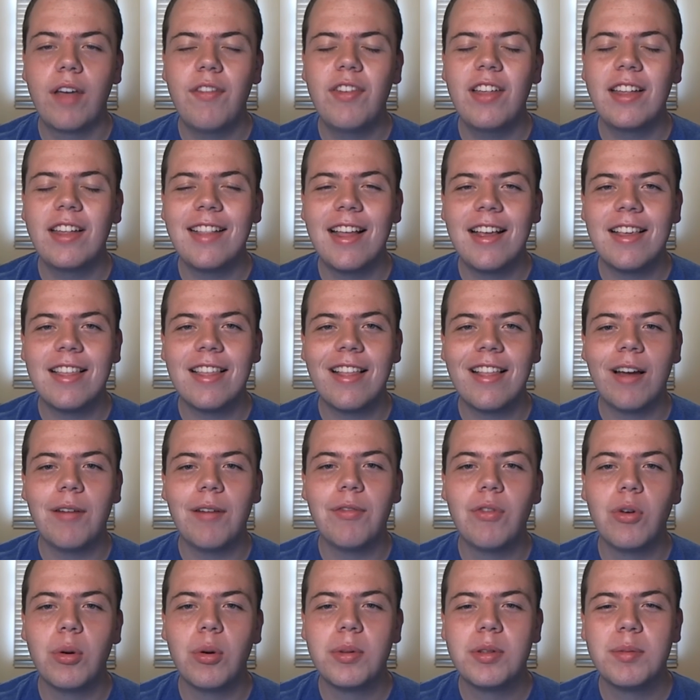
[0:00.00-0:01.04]
I feel like that's the top
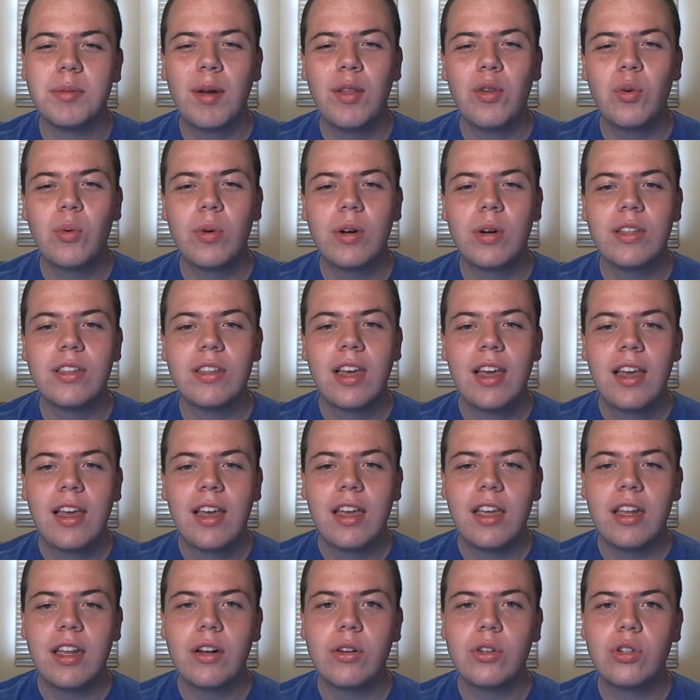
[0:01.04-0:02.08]
4. Some other ones,
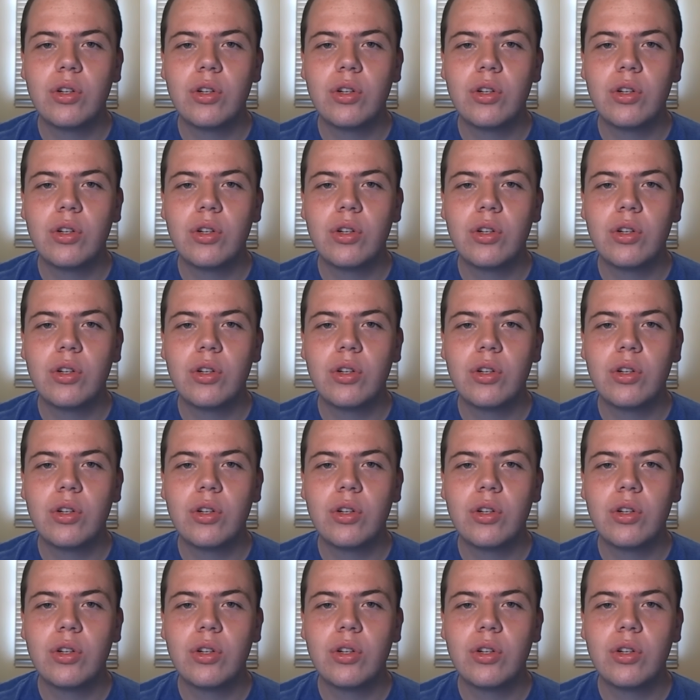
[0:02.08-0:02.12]
you know,